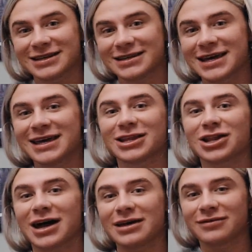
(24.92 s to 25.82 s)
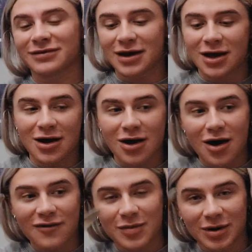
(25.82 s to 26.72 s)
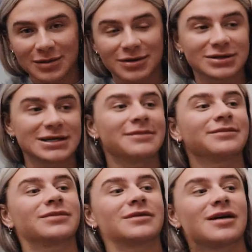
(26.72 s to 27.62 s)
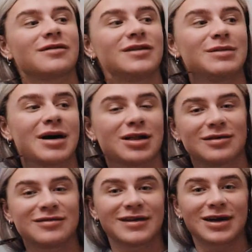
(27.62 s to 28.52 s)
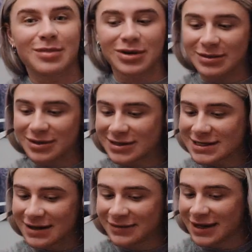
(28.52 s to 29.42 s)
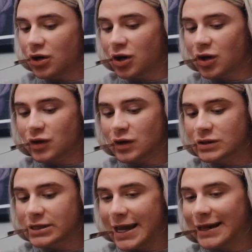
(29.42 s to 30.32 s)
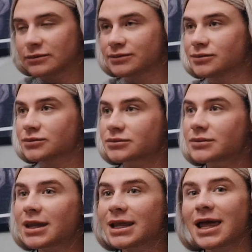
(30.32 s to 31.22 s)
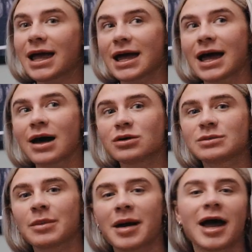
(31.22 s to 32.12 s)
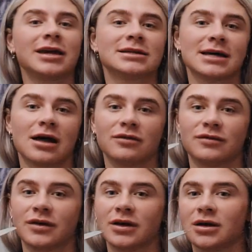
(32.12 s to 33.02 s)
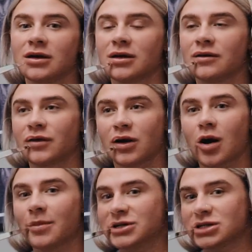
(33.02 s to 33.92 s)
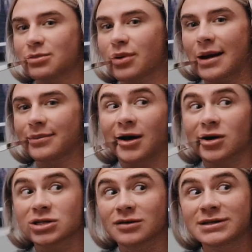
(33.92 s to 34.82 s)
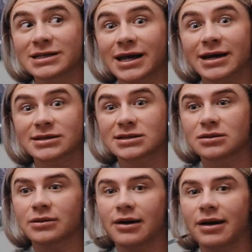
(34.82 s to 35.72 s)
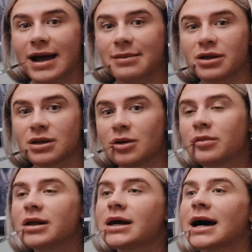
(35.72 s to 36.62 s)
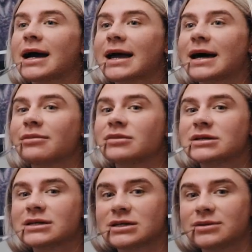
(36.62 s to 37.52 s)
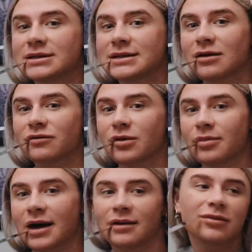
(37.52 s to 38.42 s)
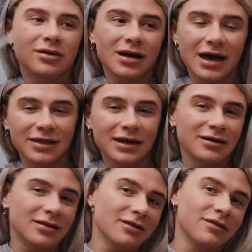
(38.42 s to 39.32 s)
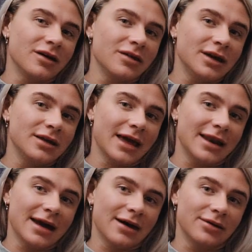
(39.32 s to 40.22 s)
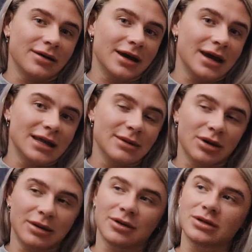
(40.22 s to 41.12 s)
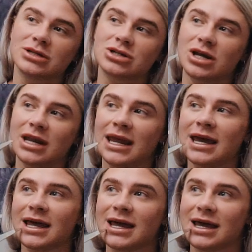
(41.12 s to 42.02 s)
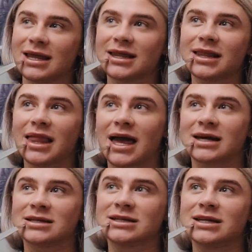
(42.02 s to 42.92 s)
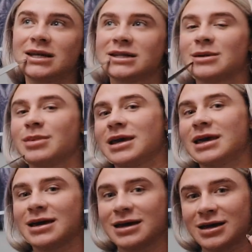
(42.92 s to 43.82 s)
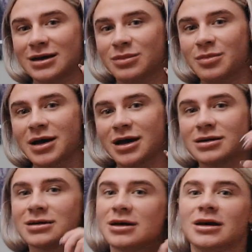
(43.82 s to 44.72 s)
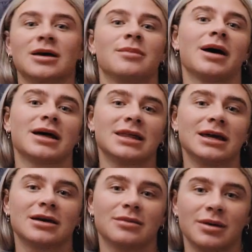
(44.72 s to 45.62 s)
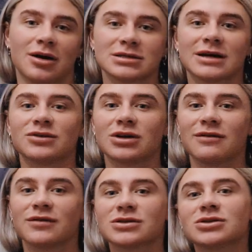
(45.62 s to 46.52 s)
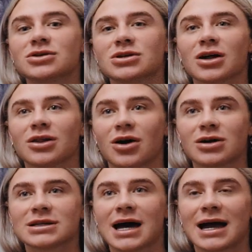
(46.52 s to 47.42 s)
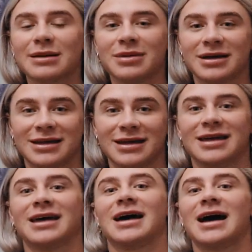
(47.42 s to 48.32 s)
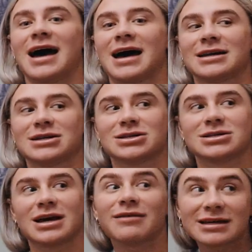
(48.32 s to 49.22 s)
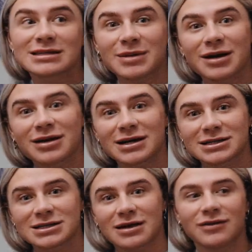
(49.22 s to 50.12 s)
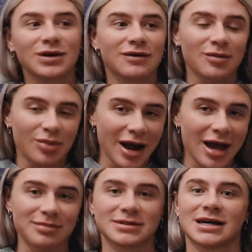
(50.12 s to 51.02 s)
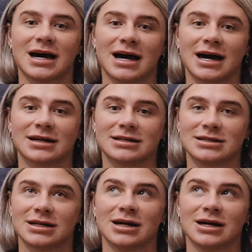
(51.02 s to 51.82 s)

Day in the life of a bodybuilder, a female figure bodybuilder. We're going to go through today how to prepare yourself for a competition prep, because obviously that's where I am at the moment. I am 6 weeks out from that. I think the further you get down in your bodybuilding journey, the less you need to be prepared. But I think because I've done it for such a long time and I've experienced a few different preps and